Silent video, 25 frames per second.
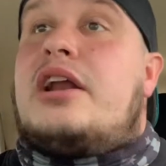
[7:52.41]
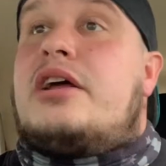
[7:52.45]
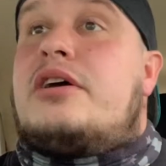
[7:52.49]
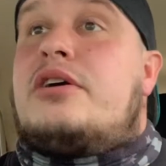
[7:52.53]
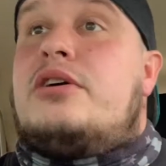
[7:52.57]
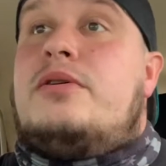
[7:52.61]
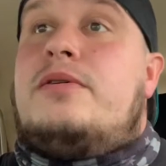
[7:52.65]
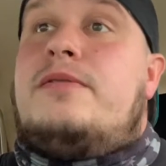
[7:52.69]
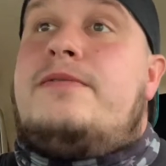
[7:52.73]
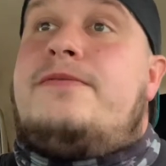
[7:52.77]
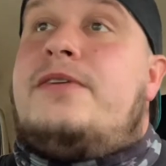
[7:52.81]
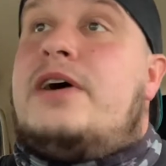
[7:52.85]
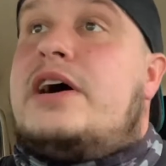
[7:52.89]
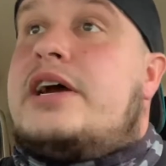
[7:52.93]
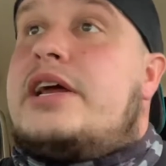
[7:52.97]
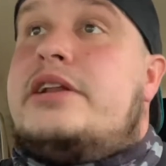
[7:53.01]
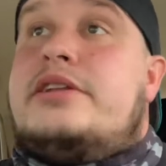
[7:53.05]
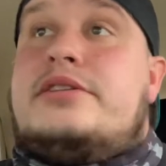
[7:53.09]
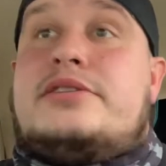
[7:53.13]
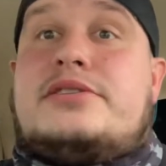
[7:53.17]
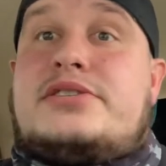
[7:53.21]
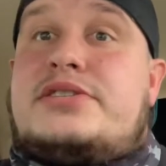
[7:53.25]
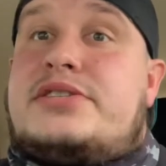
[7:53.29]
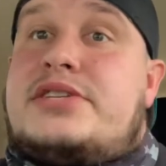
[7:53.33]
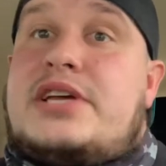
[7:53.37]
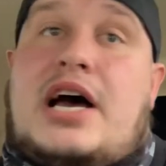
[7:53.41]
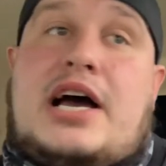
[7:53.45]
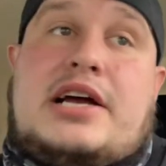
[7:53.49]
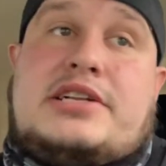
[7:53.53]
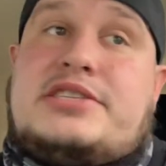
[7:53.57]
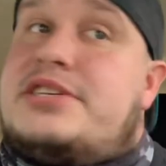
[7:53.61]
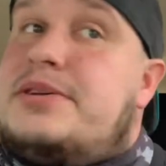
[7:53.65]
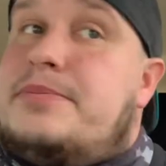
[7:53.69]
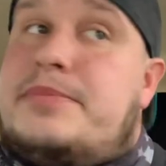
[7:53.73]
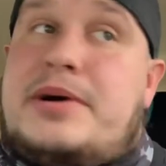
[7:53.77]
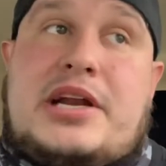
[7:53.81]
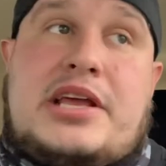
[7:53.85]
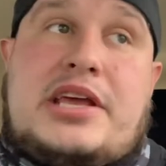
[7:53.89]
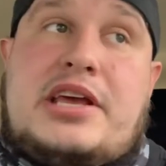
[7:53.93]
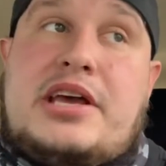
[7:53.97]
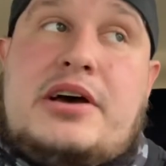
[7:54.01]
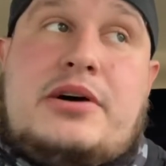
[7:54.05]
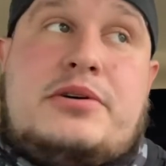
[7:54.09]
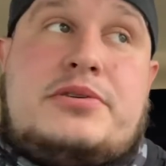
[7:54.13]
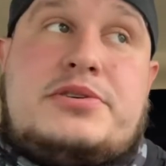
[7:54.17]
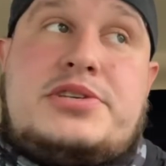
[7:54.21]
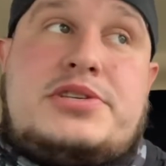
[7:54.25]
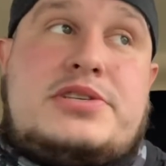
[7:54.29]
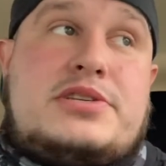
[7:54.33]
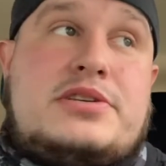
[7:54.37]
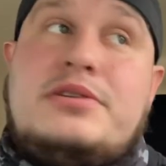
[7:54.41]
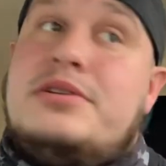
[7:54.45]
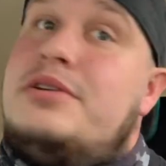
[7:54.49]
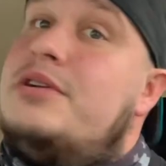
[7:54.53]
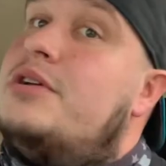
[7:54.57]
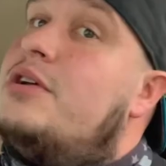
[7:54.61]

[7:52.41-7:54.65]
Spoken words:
go fucking sign somebody else,